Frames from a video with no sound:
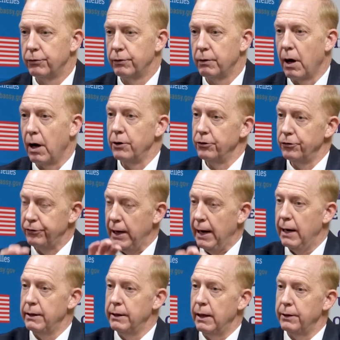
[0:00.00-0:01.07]

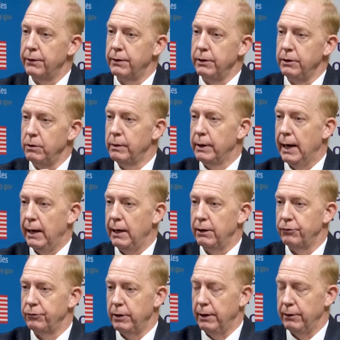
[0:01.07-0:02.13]
understand that the
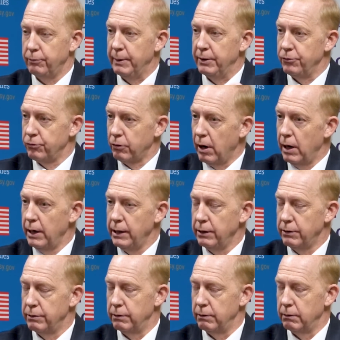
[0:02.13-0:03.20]
UK has been trying
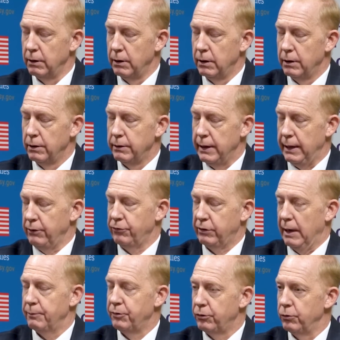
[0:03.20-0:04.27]
to take
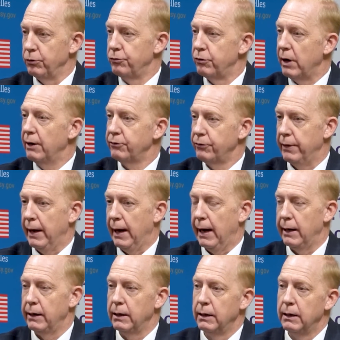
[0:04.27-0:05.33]
steps to address
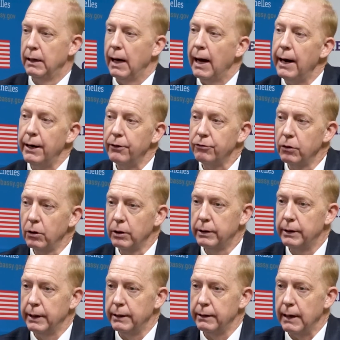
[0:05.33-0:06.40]
that, and has looked
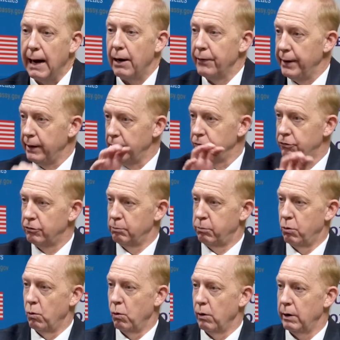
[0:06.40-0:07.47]
at how they can
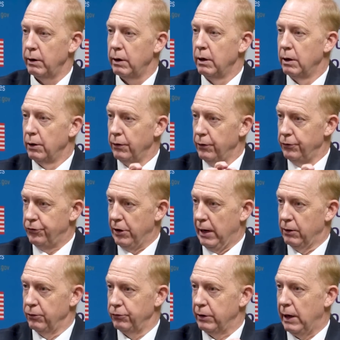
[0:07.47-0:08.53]
support the
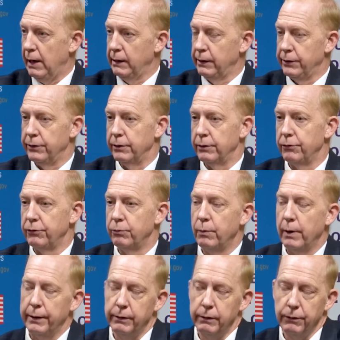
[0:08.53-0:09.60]
Chagos Islanders,
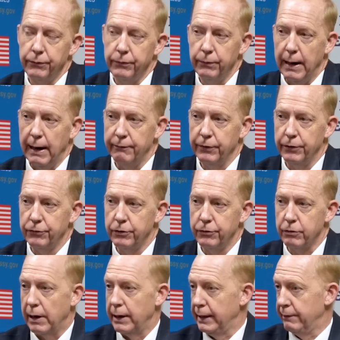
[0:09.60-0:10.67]
whether through efforts to
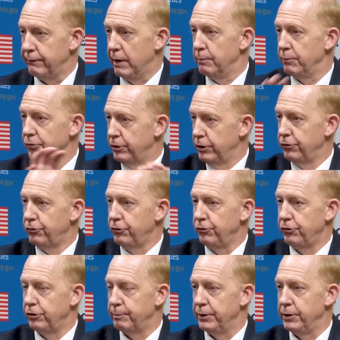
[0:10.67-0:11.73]
try to give them
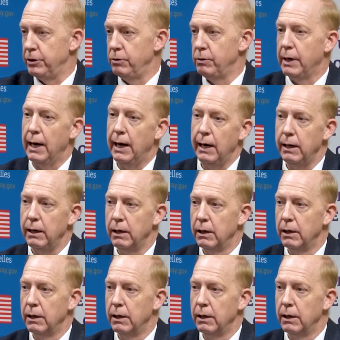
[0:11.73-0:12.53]
citizenship in the UK,